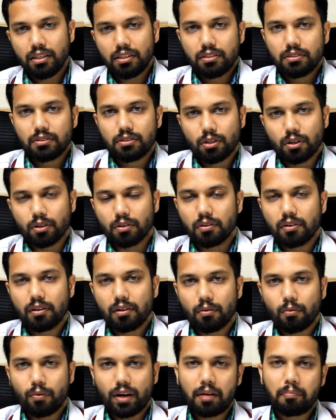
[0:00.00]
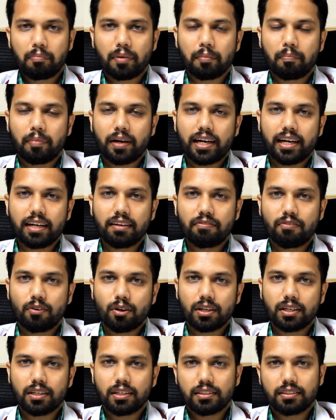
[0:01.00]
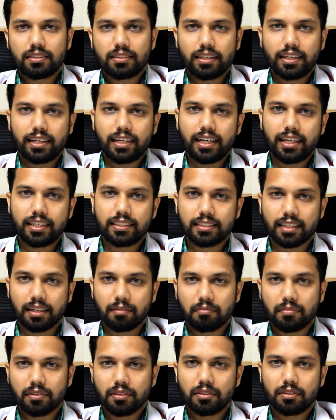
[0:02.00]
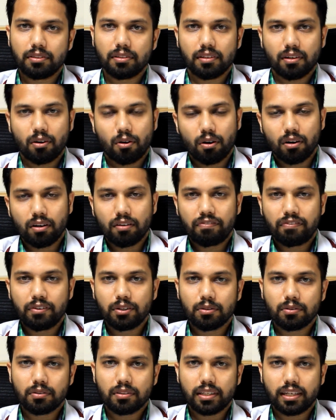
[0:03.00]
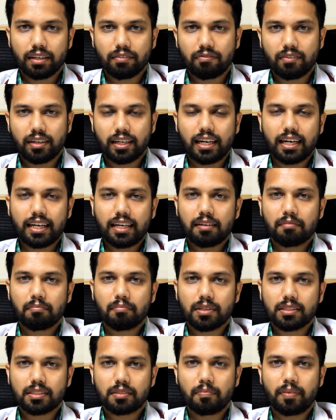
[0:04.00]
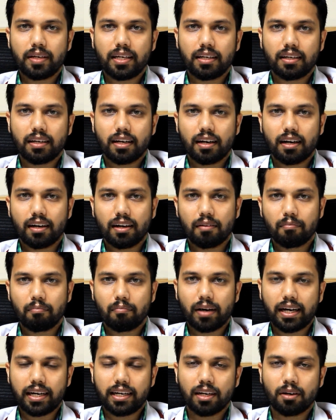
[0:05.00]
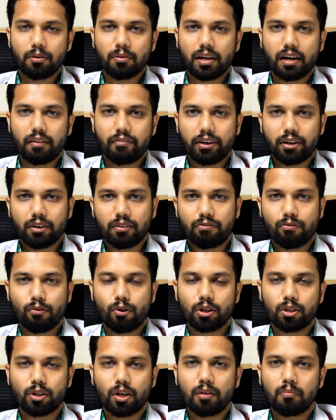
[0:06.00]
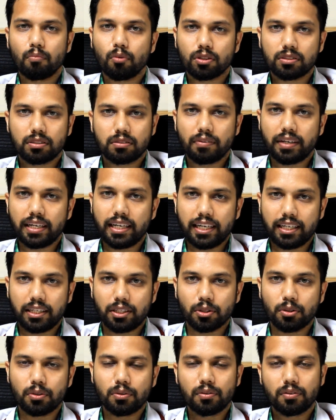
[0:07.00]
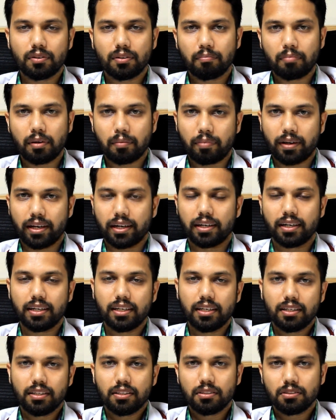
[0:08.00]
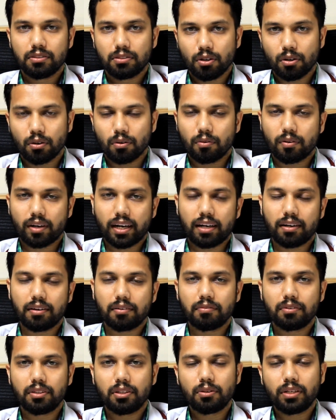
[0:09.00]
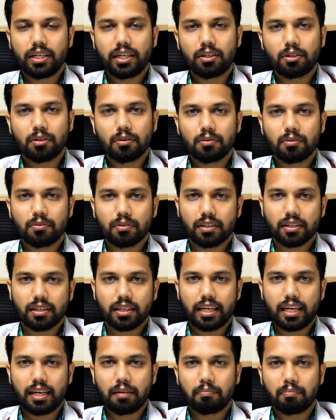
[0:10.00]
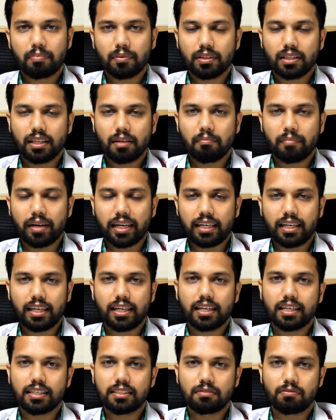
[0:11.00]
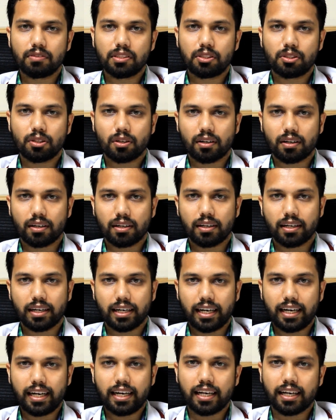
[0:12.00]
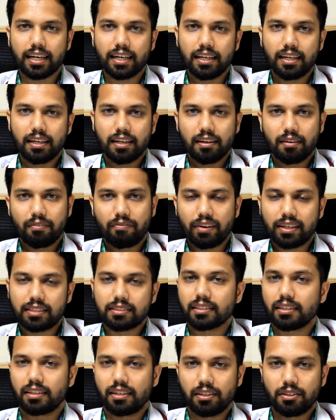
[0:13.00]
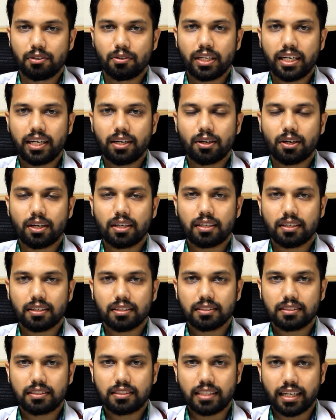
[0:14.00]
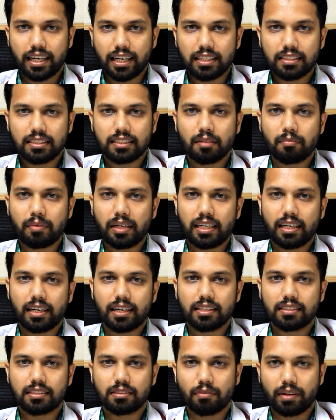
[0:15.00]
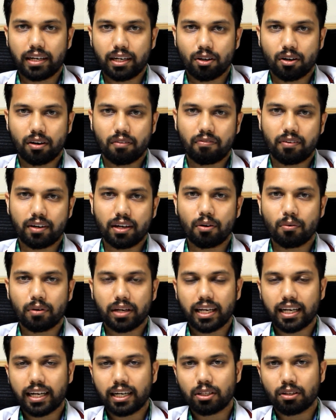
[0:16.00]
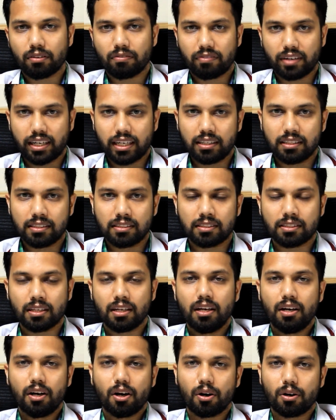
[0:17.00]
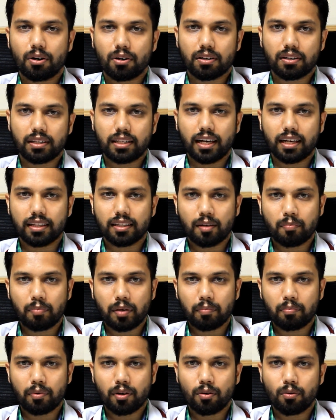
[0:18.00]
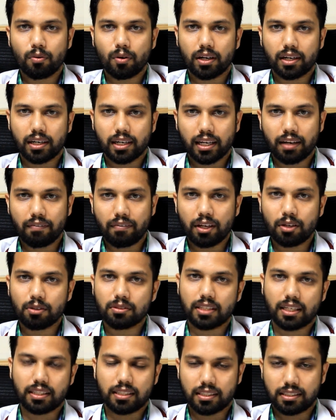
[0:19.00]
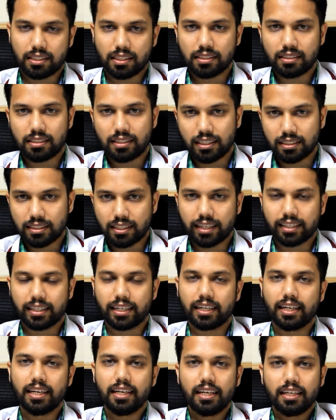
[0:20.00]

So while preparing for a theory exam, all of you definitely must be by now aware of what all books we need to prepare. So you need to keep the materials which you're reading fixed. You need not change the materials very often looking at your friends or the other people who are giving you suggestions, things like that.